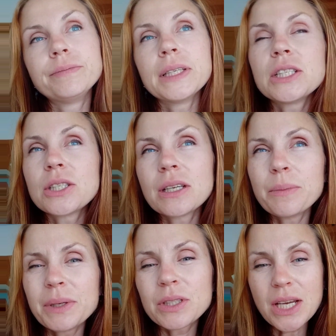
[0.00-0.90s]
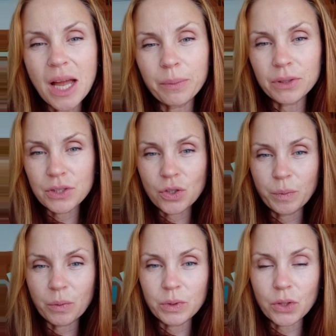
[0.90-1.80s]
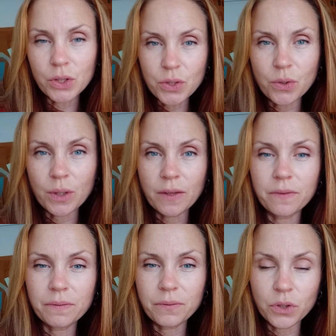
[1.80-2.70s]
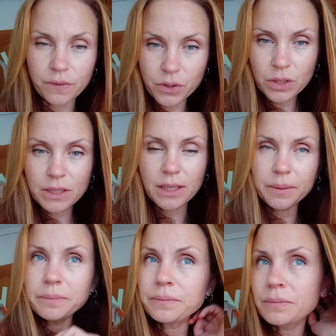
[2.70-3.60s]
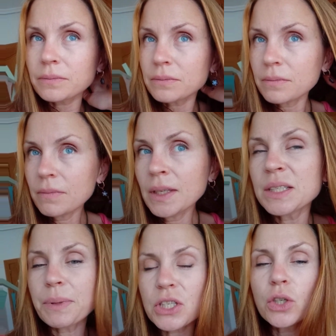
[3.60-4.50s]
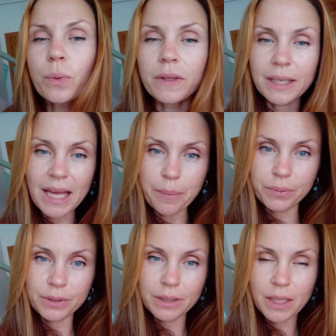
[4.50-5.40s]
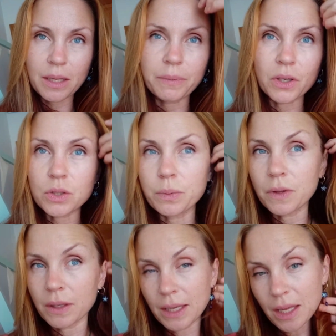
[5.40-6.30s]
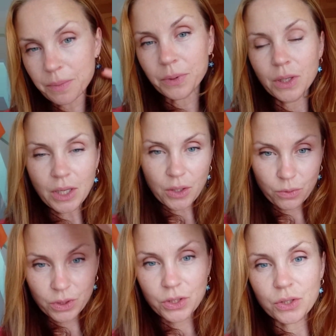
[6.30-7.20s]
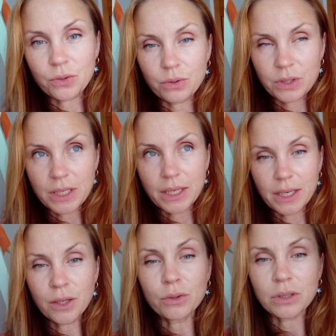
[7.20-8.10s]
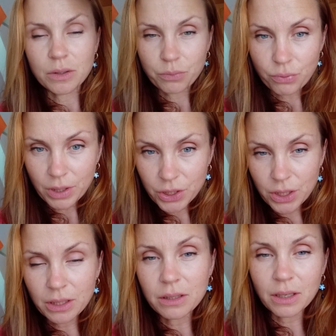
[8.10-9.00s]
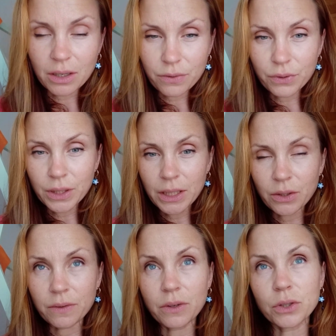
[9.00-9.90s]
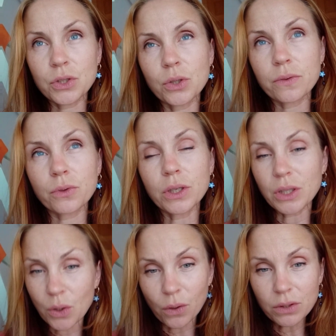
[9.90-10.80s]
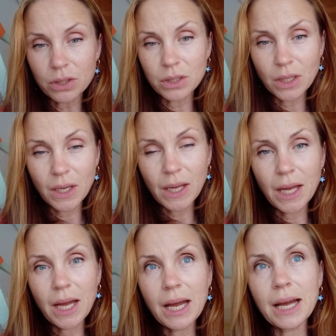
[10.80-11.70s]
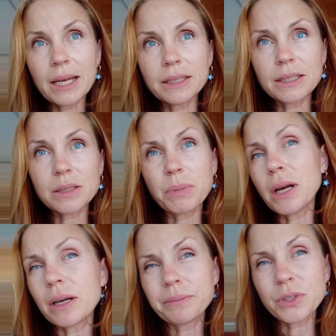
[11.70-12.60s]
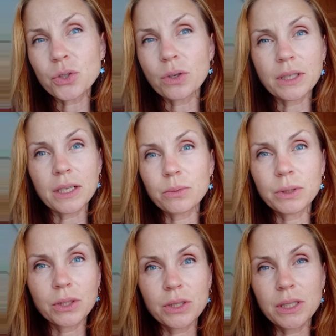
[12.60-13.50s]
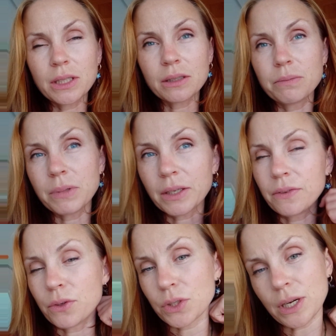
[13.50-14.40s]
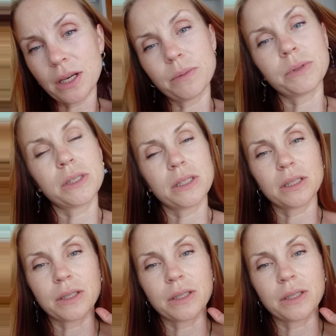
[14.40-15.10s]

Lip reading: it's a bit time consuming when you're doing it for the first time, especially with the cap, because with the cap you need to take it out, then brush it carefully to avoid knots. And but I'm sure that when you did it like a few times,